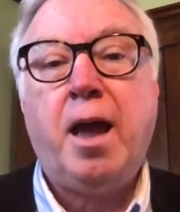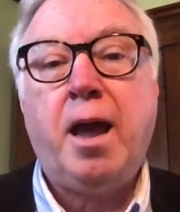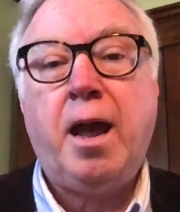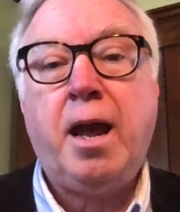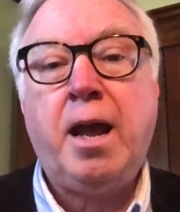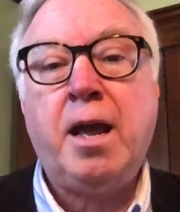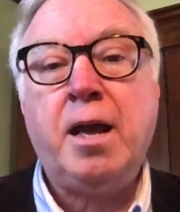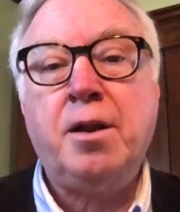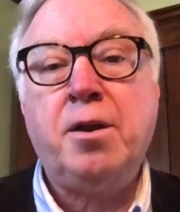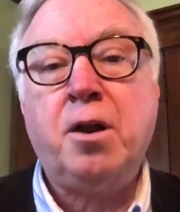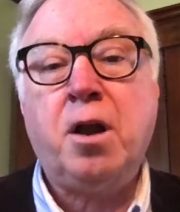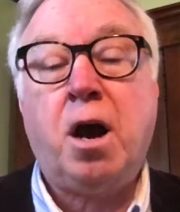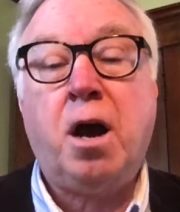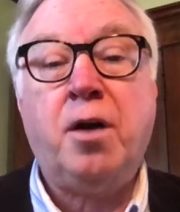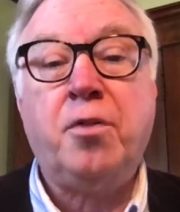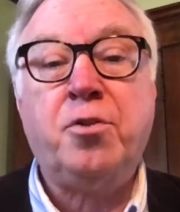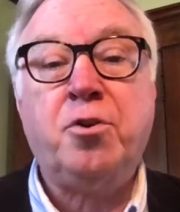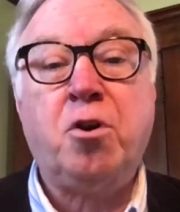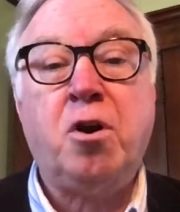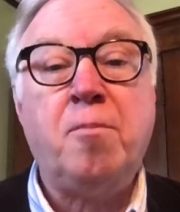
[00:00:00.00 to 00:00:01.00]
And
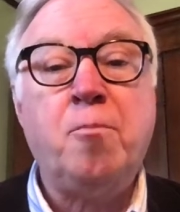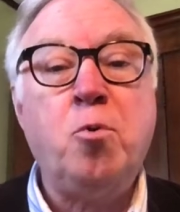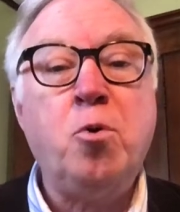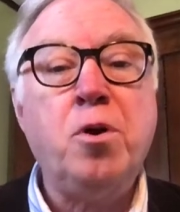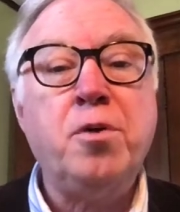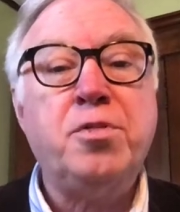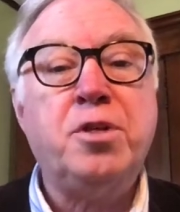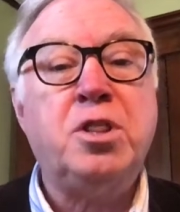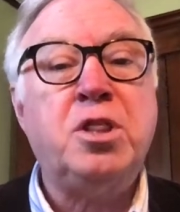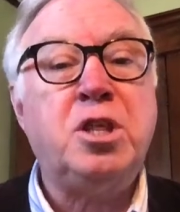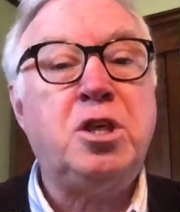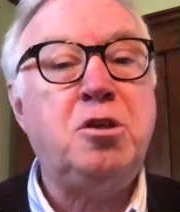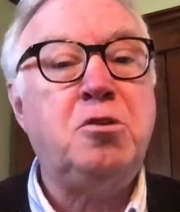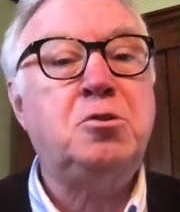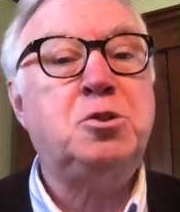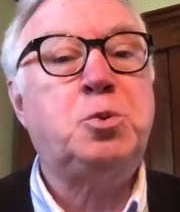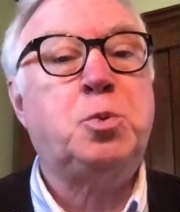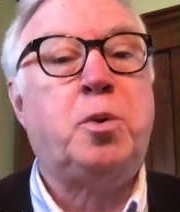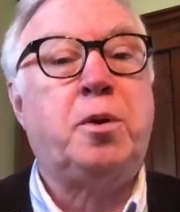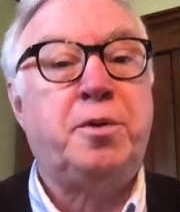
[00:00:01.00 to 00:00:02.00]
there are more than the
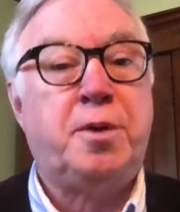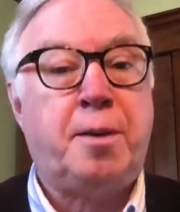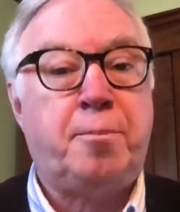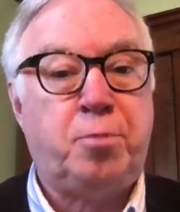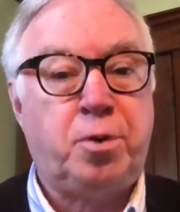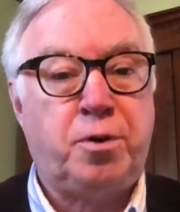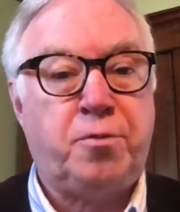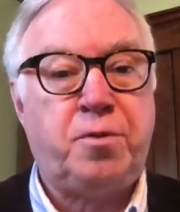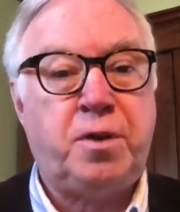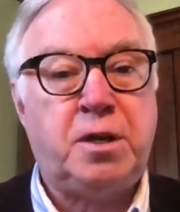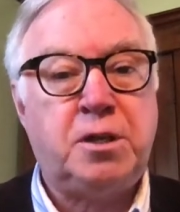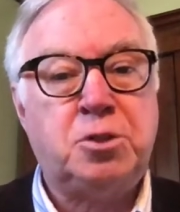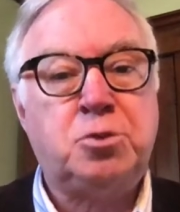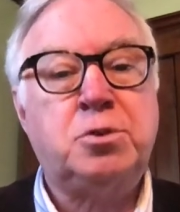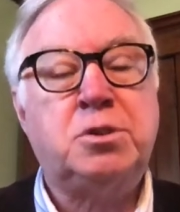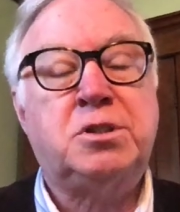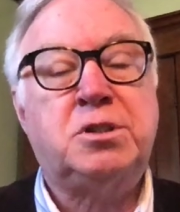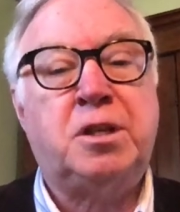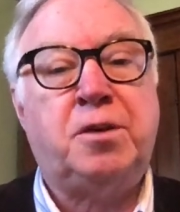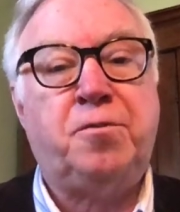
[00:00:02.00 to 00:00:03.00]
usual number of
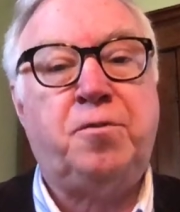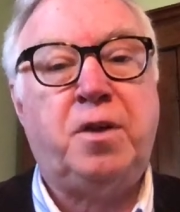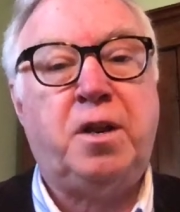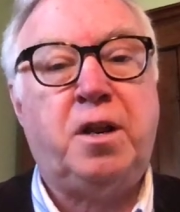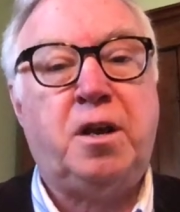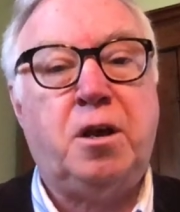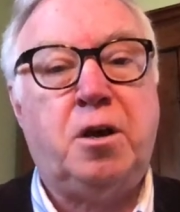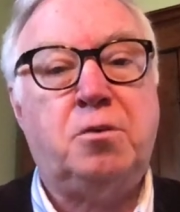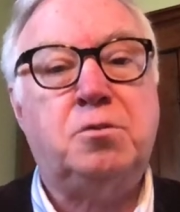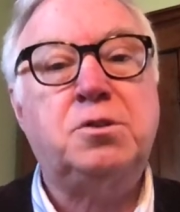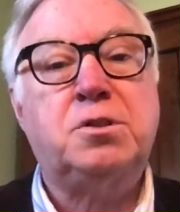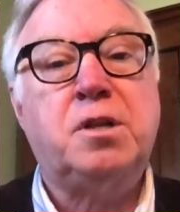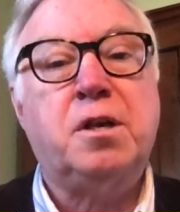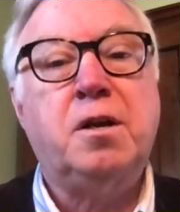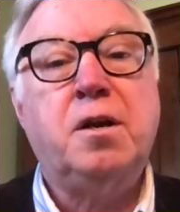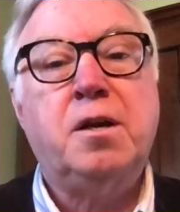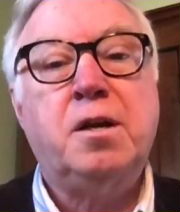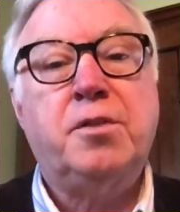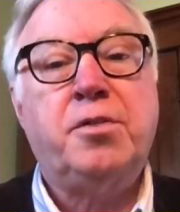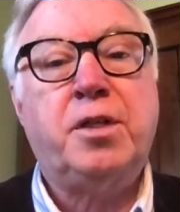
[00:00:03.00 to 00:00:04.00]
interesting videos,
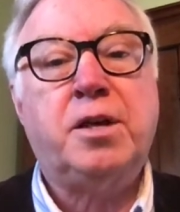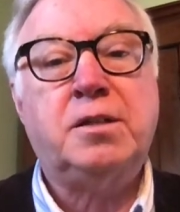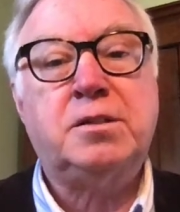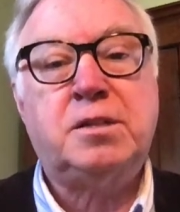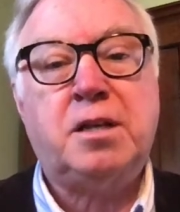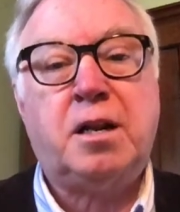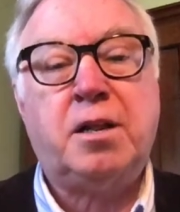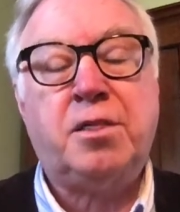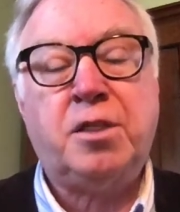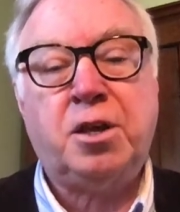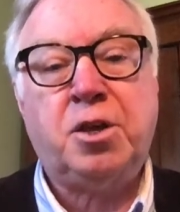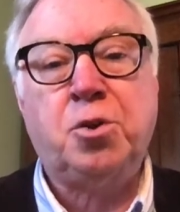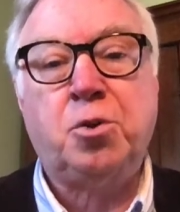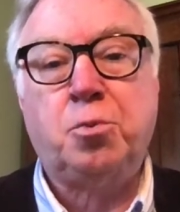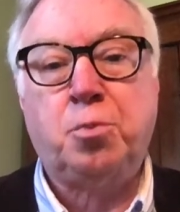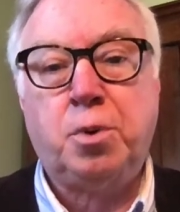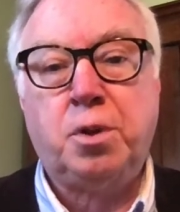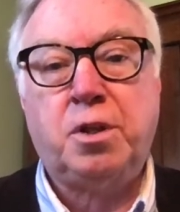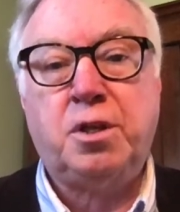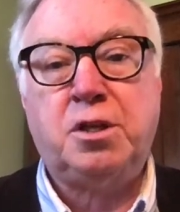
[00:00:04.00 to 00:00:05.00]
things that I think you'll
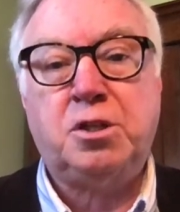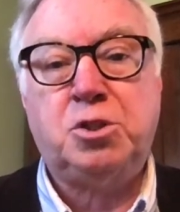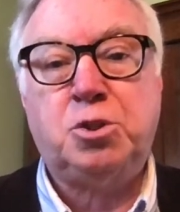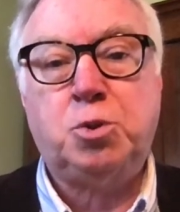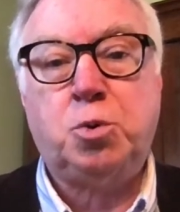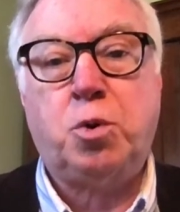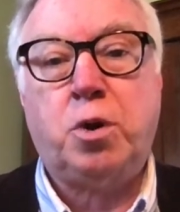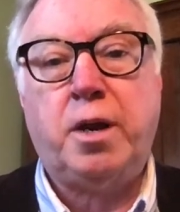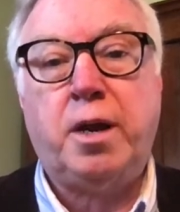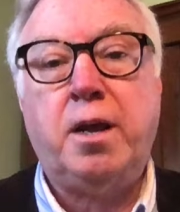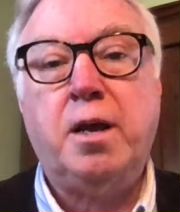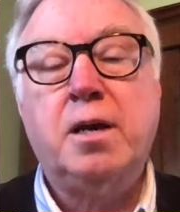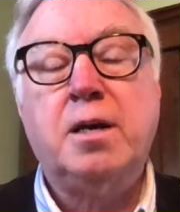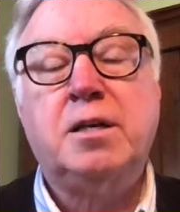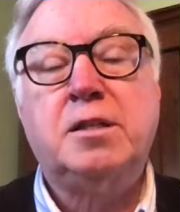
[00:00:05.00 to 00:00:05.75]
really enjoy.